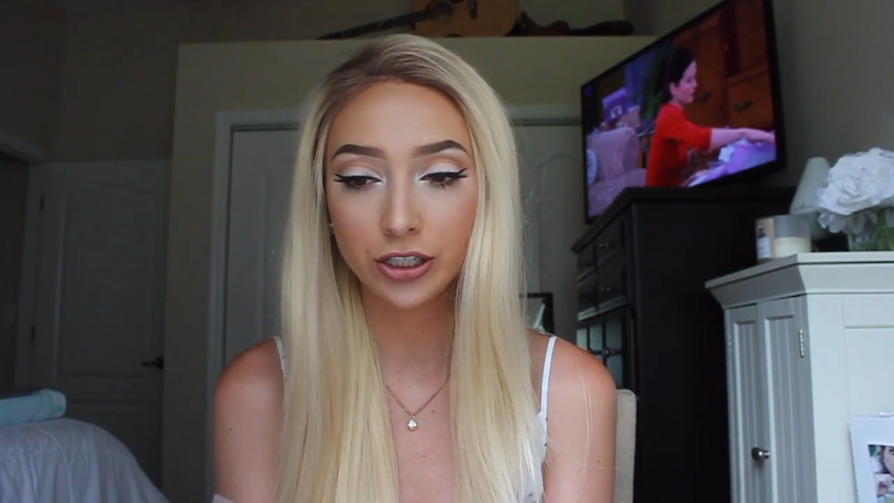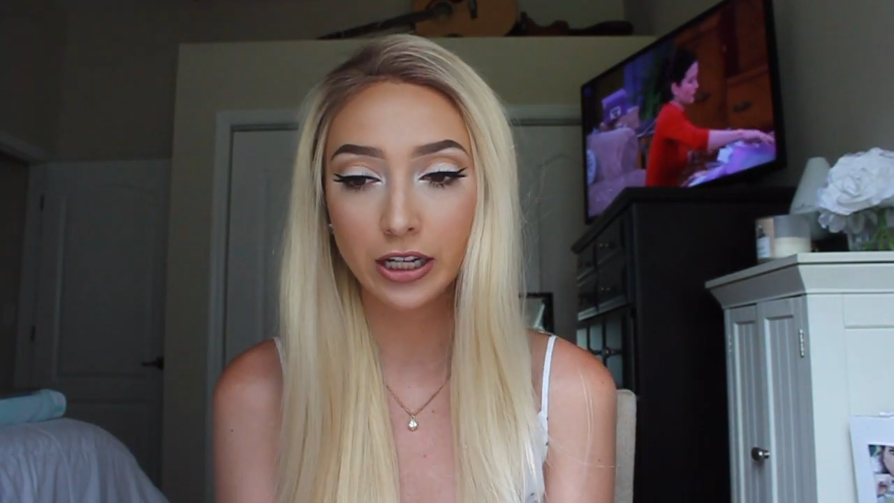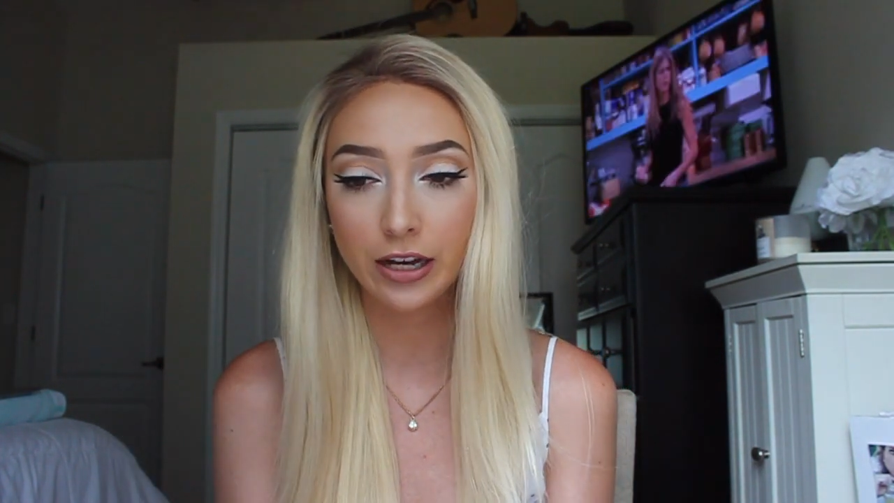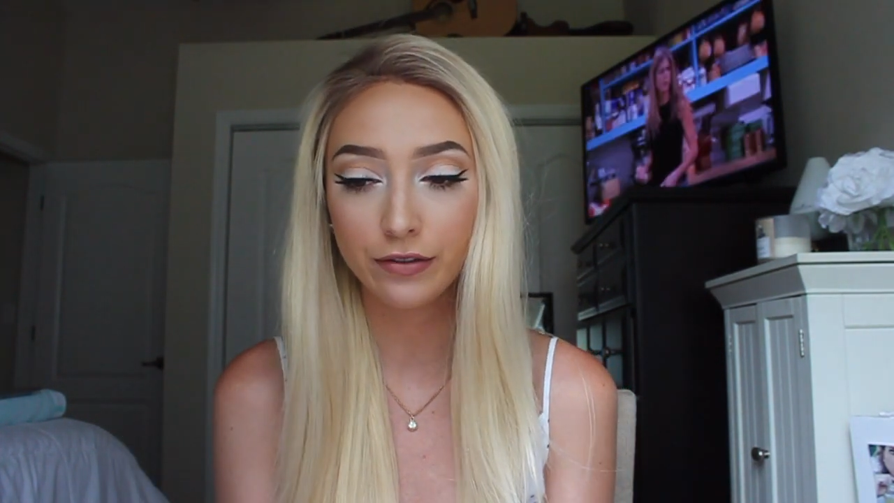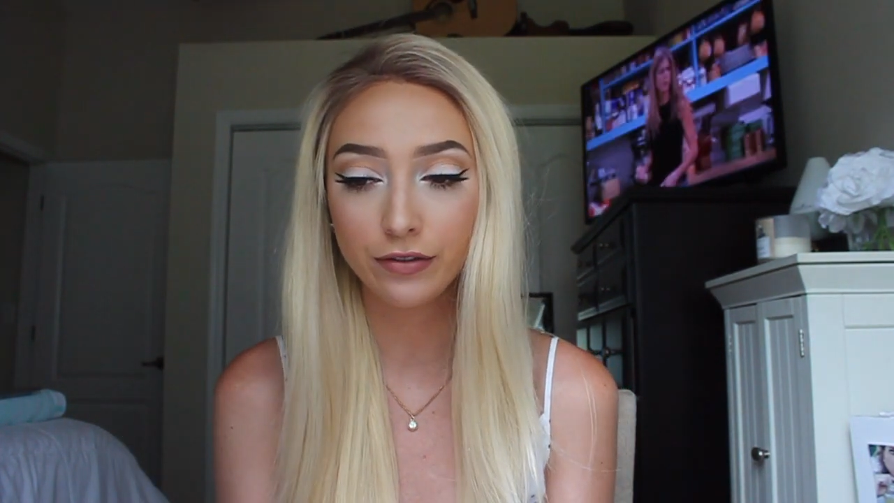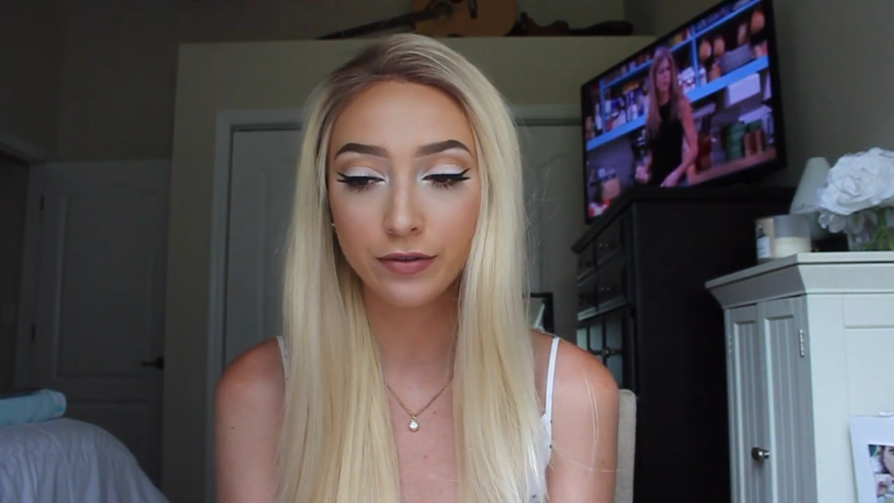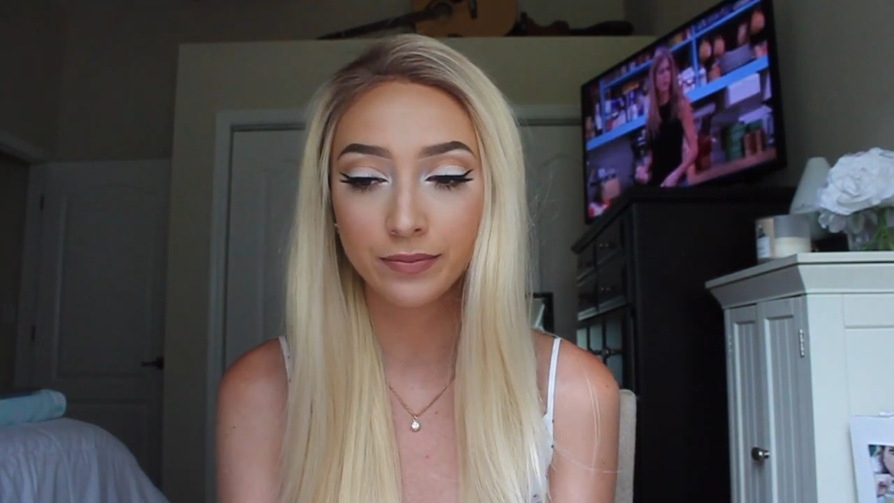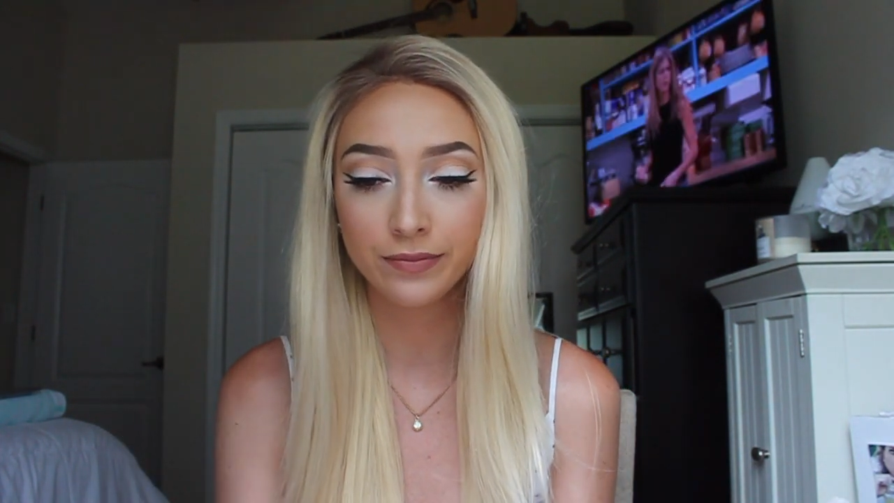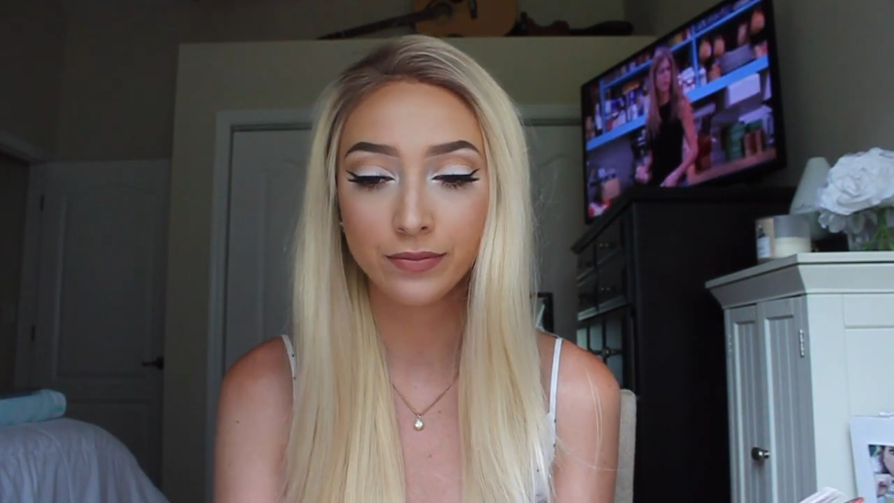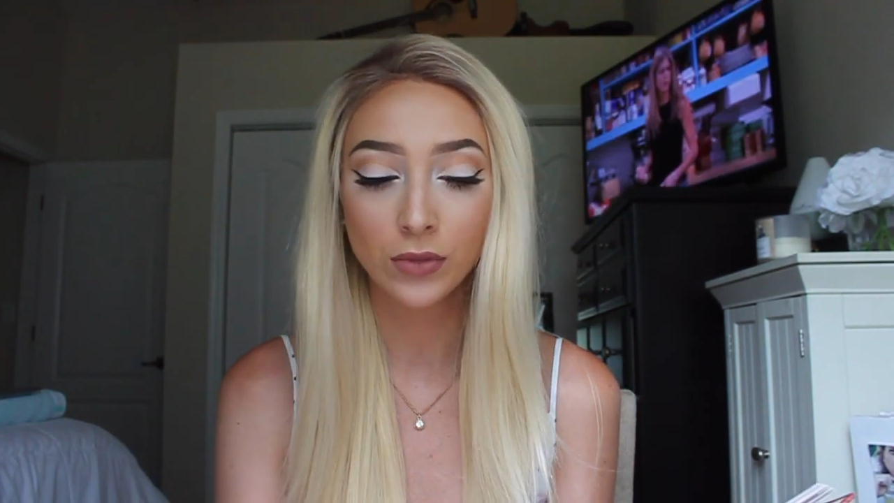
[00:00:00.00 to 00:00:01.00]
life.
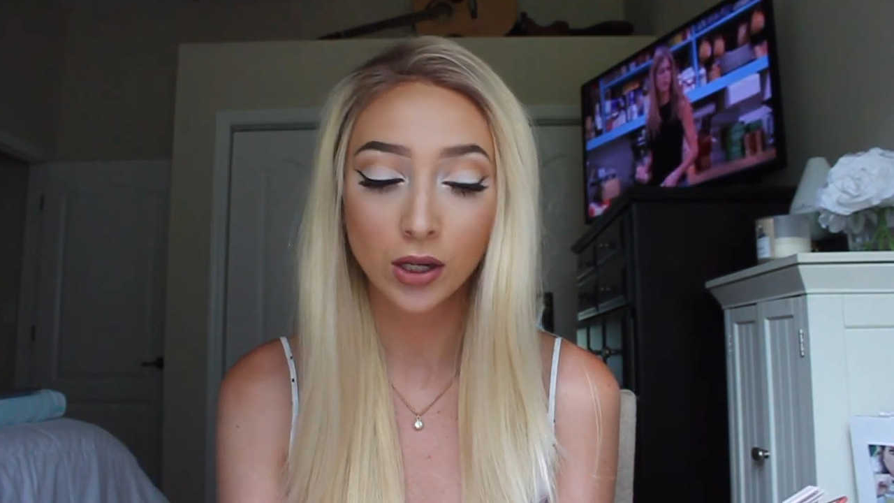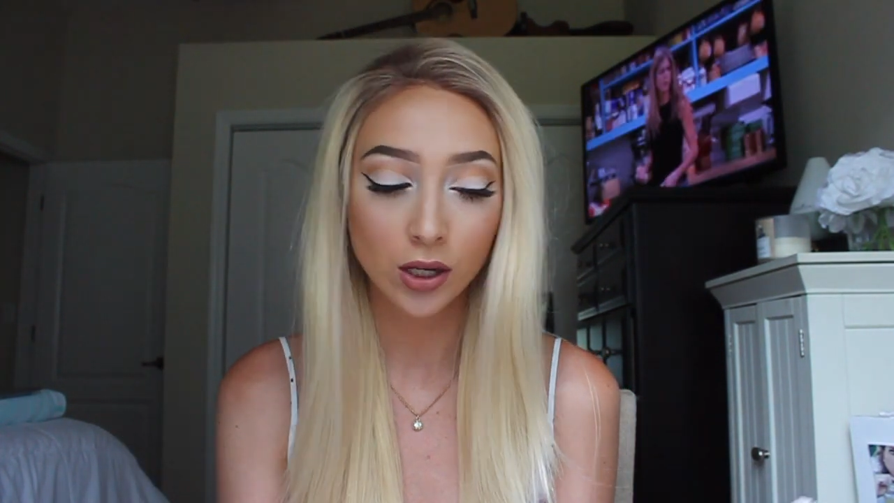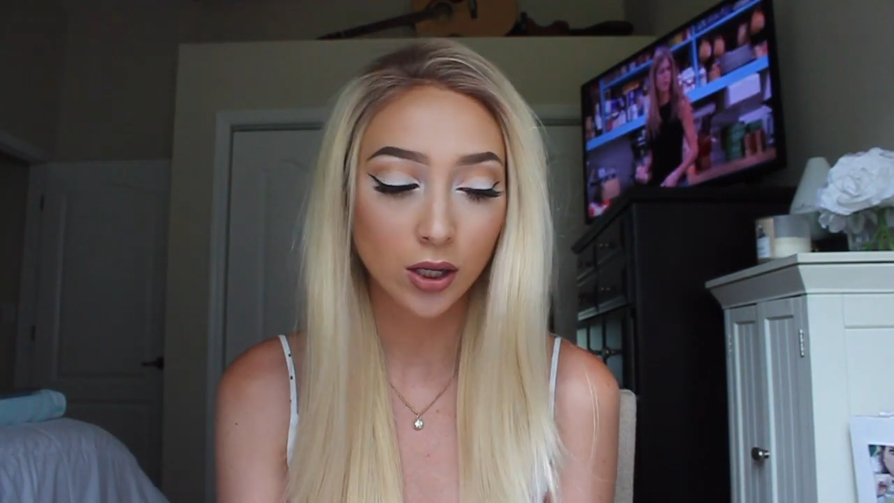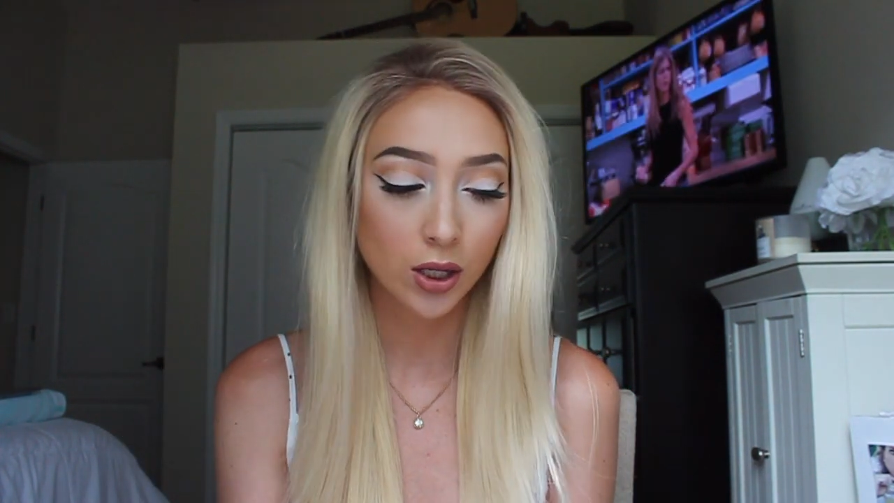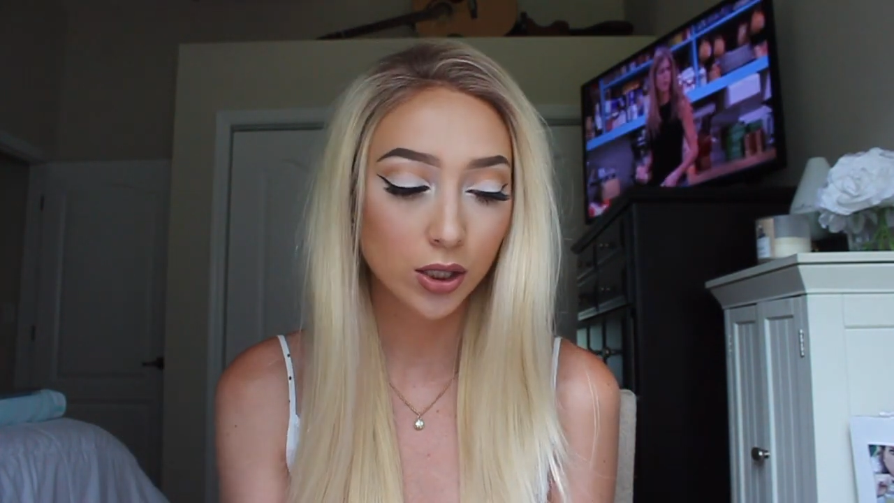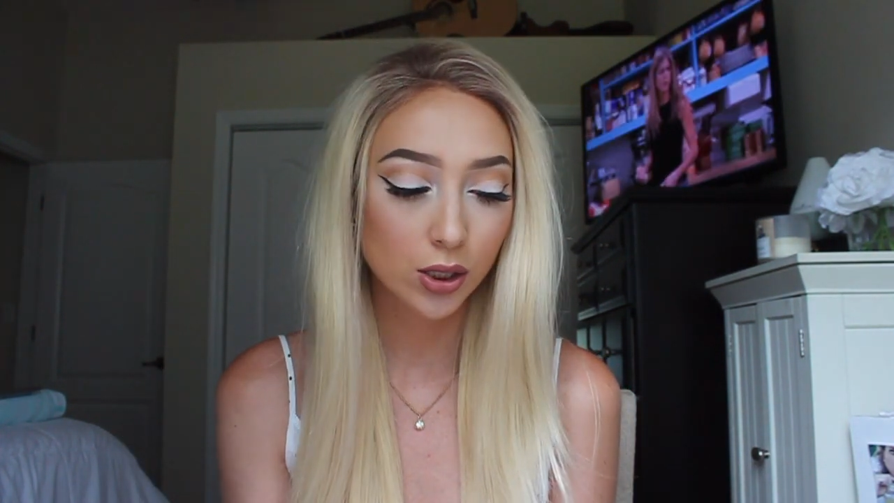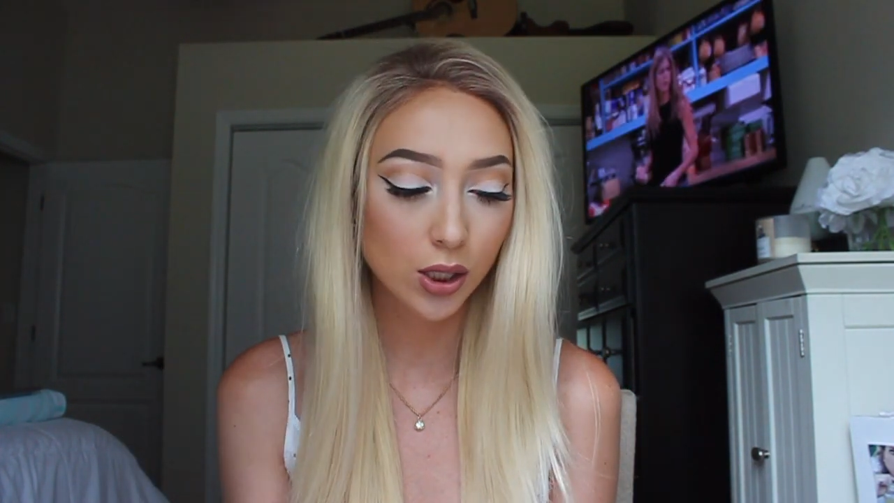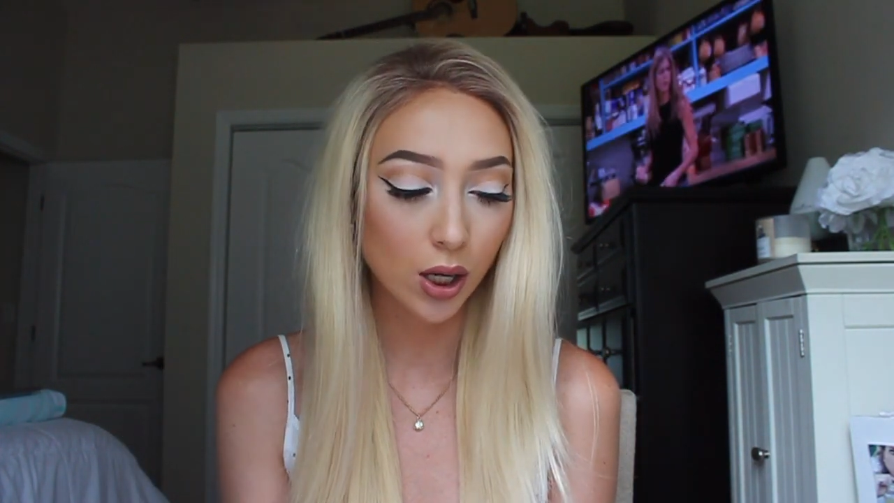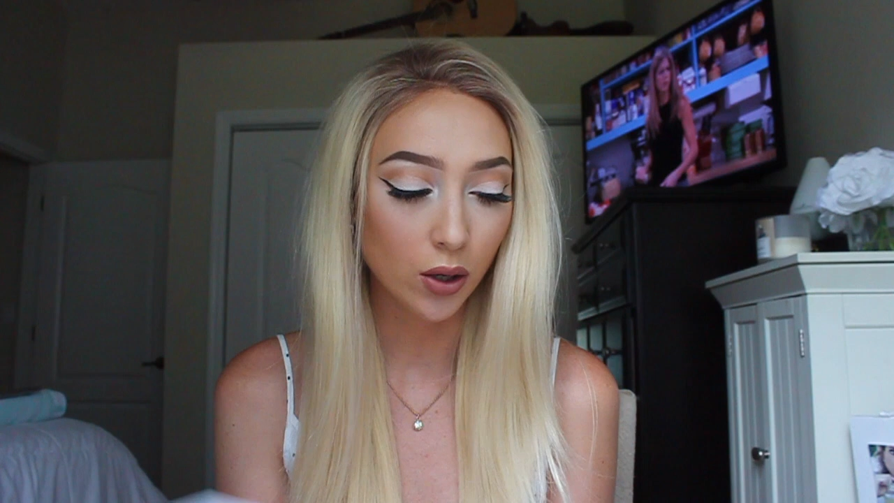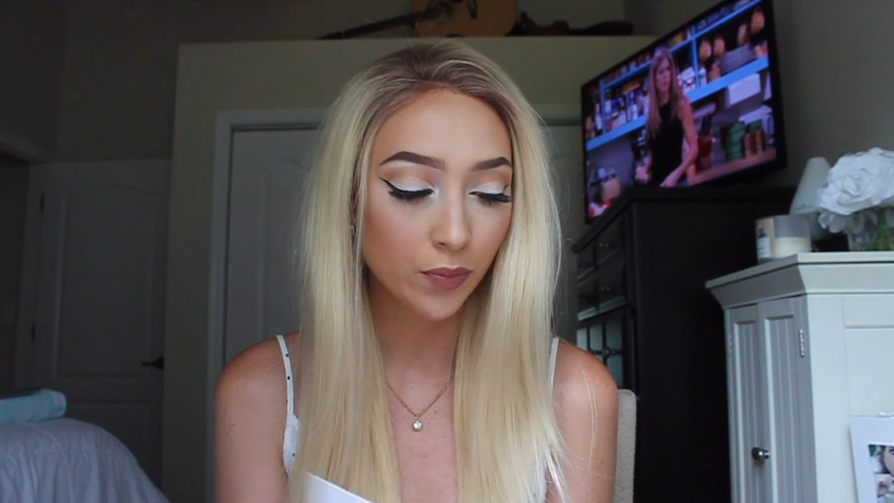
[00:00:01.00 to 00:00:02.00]

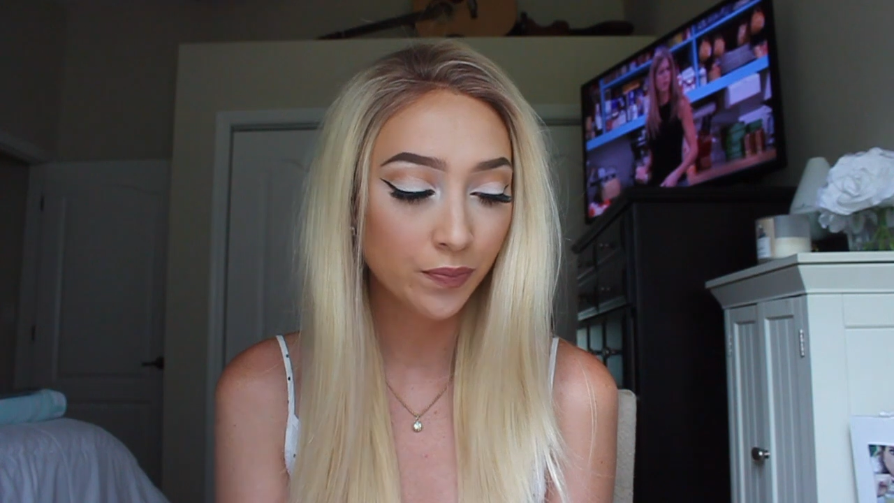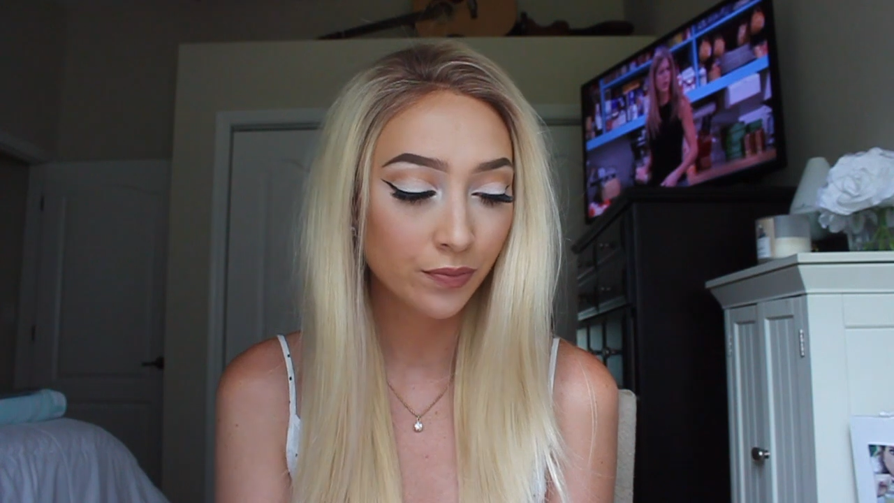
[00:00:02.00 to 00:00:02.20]
So,